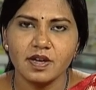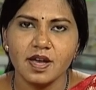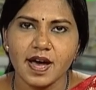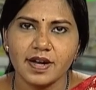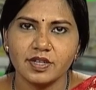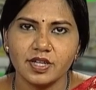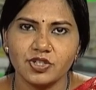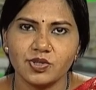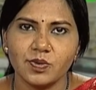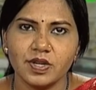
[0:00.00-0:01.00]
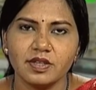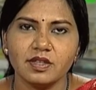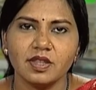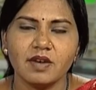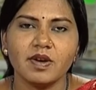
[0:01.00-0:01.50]
and controlling
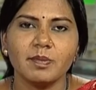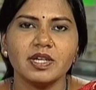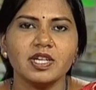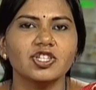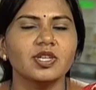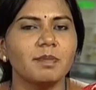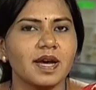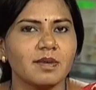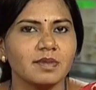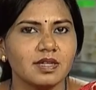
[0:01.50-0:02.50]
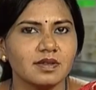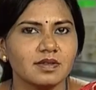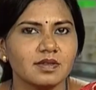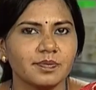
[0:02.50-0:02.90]
the fermentation parameters.